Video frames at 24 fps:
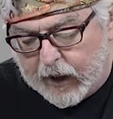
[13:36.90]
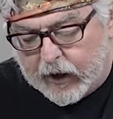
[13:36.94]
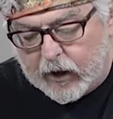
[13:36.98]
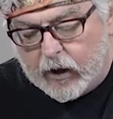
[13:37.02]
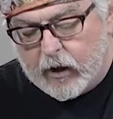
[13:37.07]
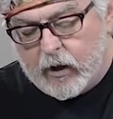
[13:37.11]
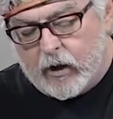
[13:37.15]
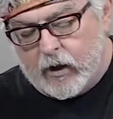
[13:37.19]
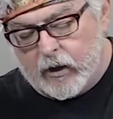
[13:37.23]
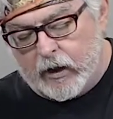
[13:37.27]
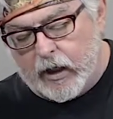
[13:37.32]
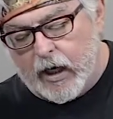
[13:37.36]

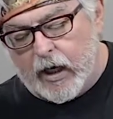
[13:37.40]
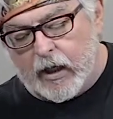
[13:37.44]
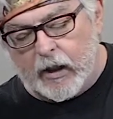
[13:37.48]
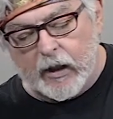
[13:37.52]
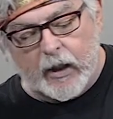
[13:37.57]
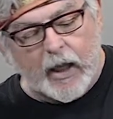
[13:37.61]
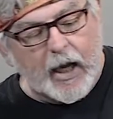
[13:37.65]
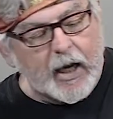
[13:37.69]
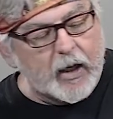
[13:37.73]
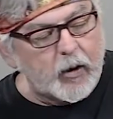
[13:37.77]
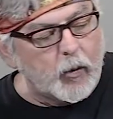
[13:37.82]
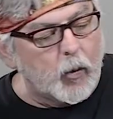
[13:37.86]
of
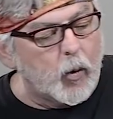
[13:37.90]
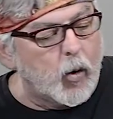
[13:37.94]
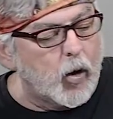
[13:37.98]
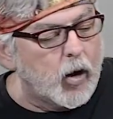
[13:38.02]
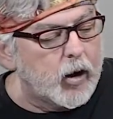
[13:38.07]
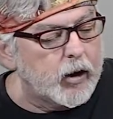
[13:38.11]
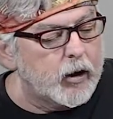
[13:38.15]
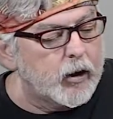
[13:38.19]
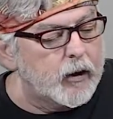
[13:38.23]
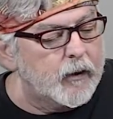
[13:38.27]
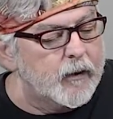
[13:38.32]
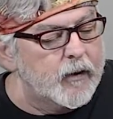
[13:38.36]

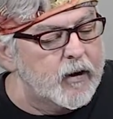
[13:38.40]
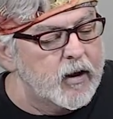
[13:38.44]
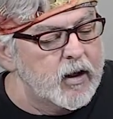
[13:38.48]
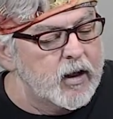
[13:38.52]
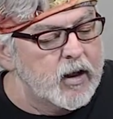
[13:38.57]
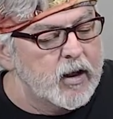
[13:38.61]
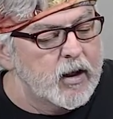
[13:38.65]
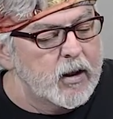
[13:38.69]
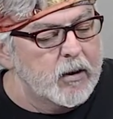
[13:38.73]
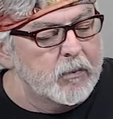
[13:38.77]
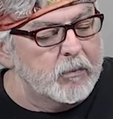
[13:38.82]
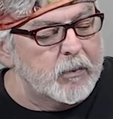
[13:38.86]
water.
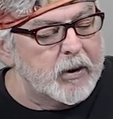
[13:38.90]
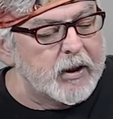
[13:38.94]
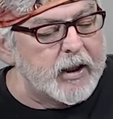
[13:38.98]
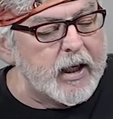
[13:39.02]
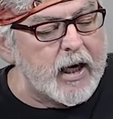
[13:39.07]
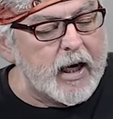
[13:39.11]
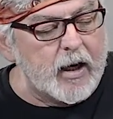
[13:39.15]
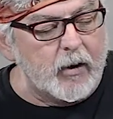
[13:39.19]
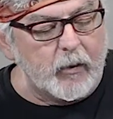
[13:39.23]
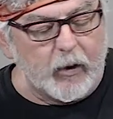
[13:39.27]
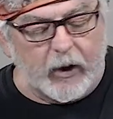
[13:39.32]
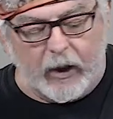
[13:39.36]
But
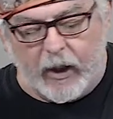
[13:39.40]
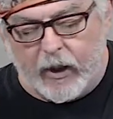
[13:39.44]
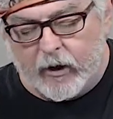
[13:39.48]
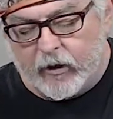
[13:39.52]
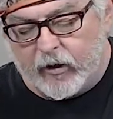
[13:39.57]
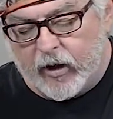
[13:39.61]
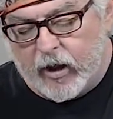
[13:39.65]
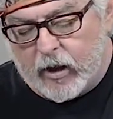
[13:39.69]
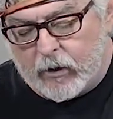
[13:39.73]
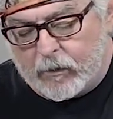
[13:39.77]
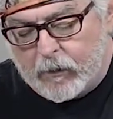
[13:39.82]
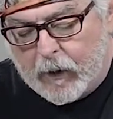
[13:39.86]
now when I
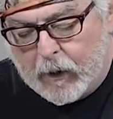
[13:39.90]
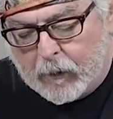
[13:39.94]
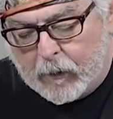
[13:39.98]
take my